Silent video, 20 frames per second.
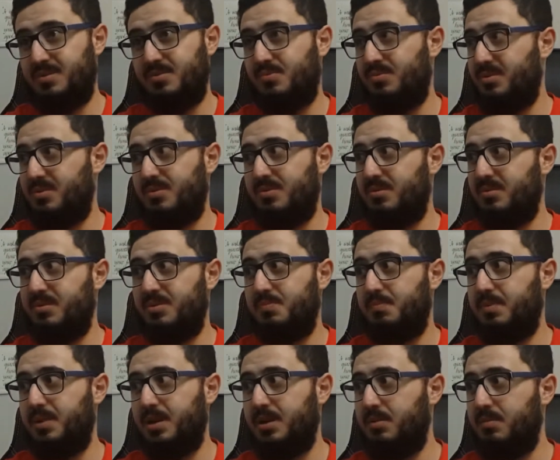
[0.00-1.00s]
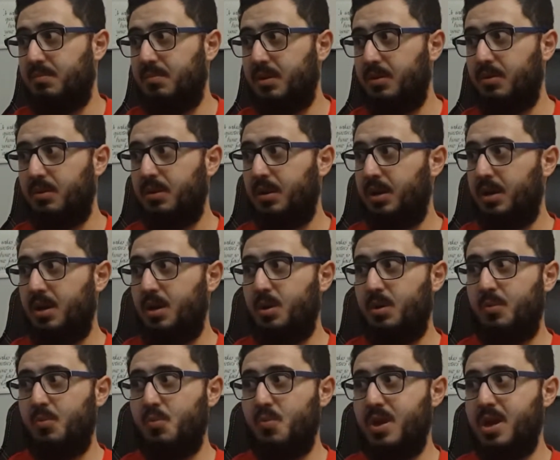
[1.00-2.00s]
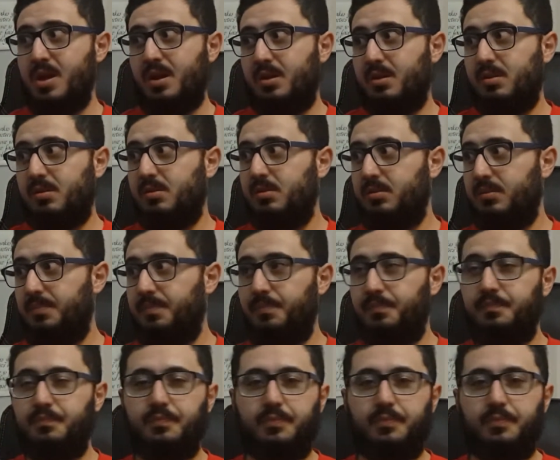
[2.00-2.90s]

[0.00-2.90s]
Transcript: I don't want all this blood on my vehicle.